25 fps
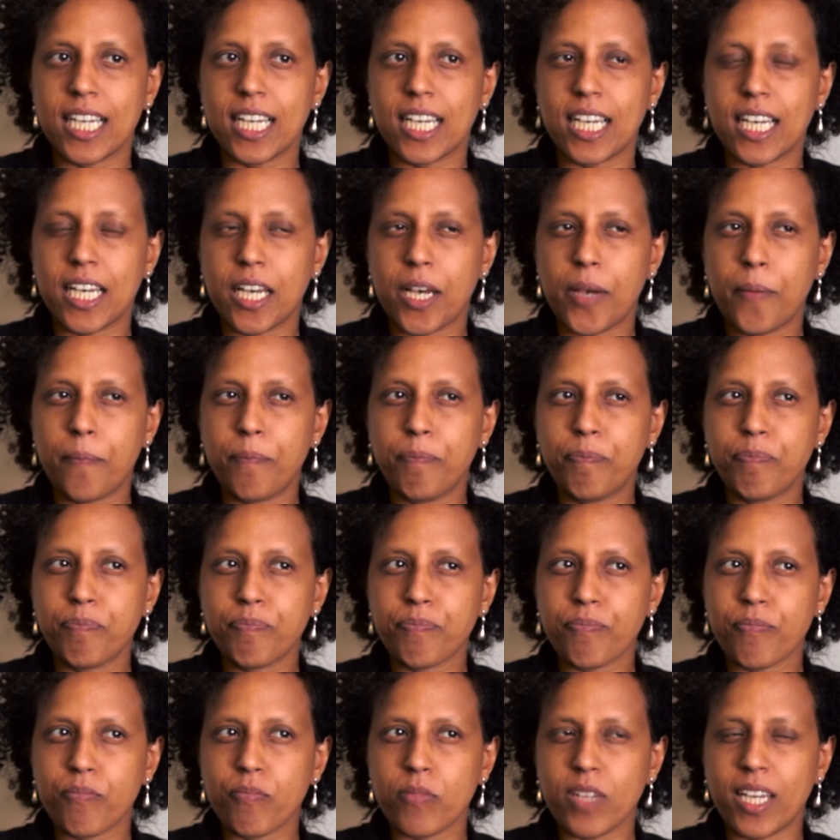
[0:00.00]

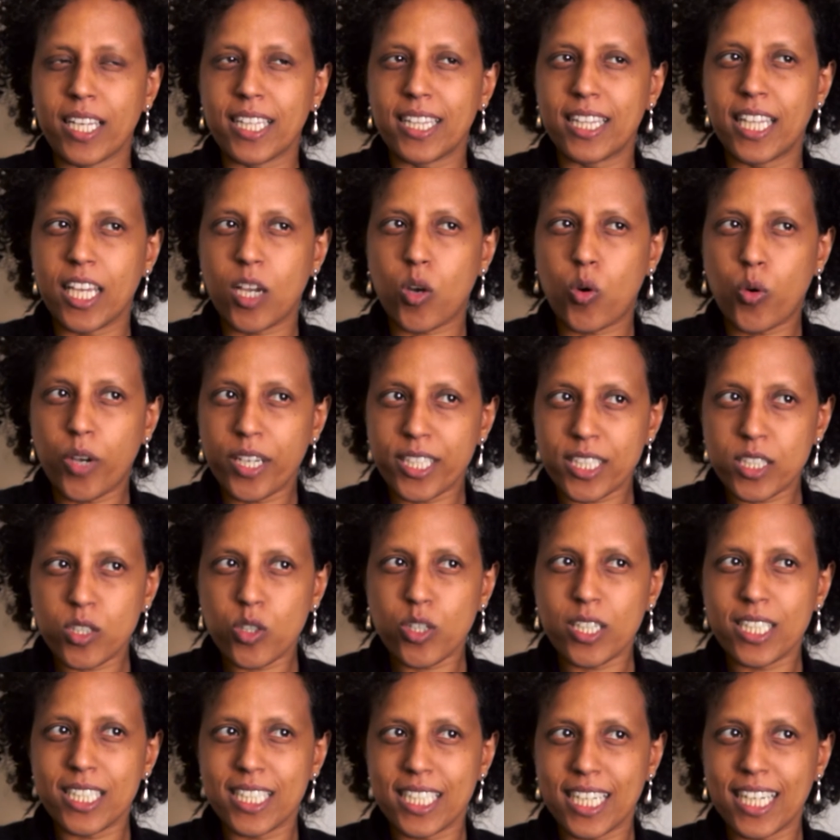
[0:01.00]
Um, the
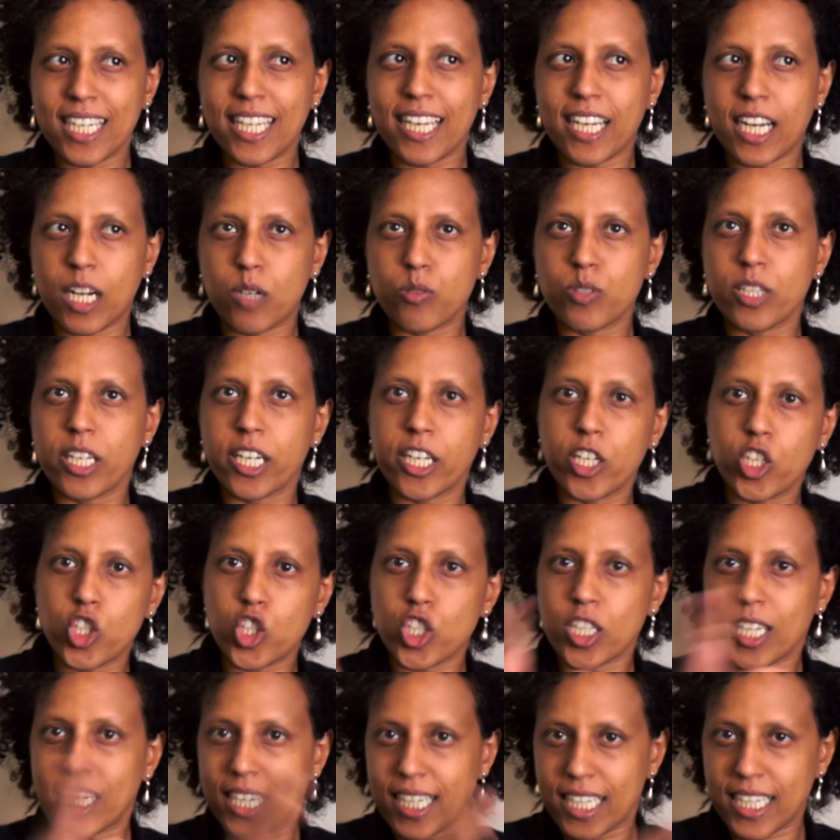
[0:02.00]
question is really around the
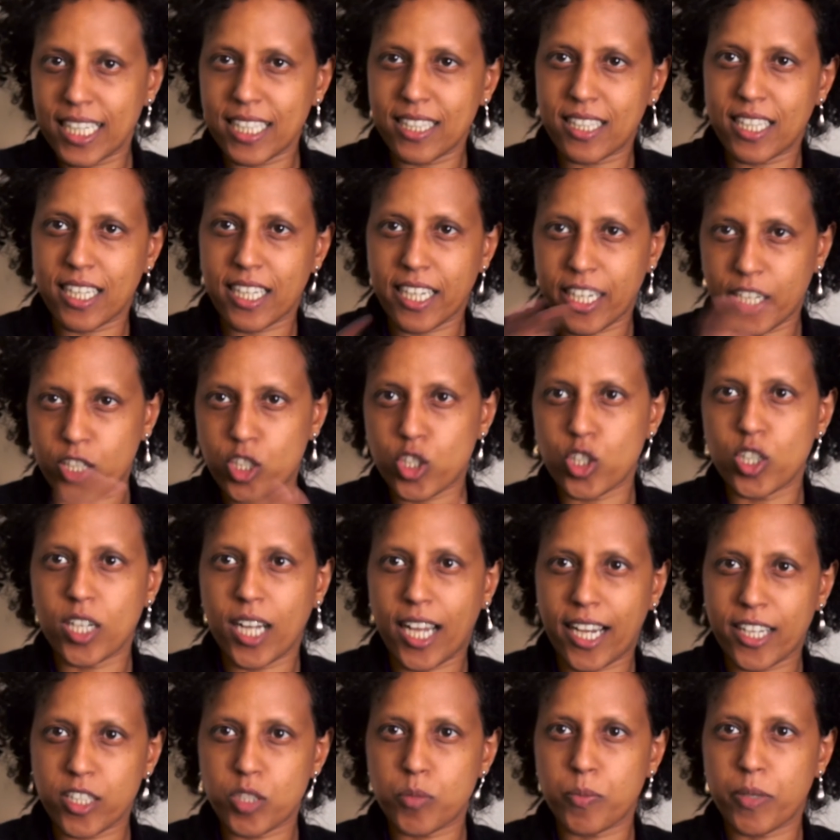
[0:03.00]
regional integration
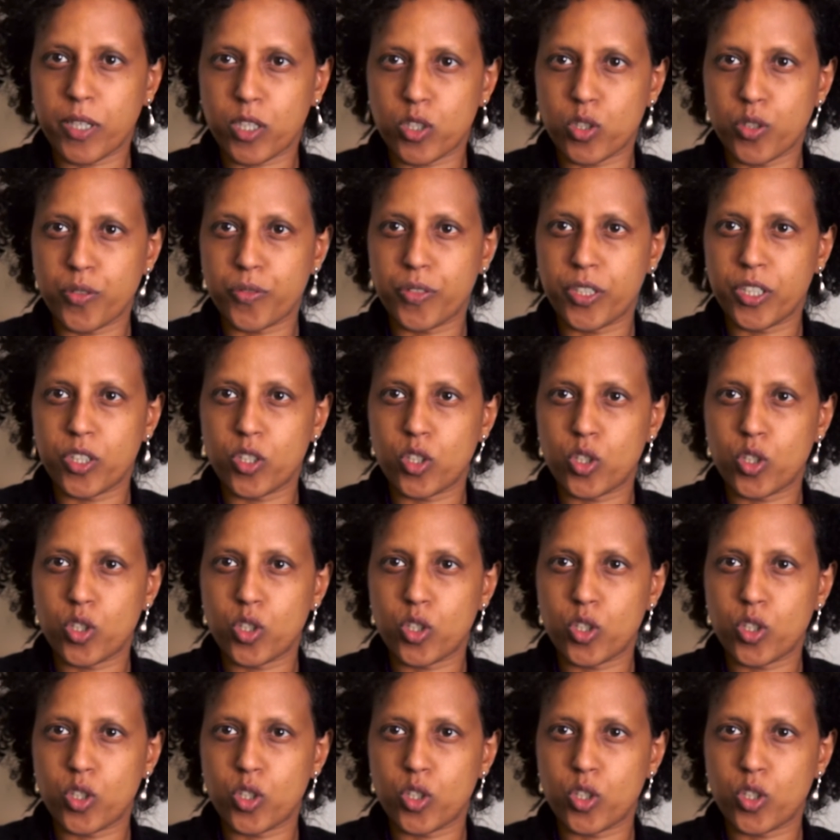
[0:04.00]
aspects of it.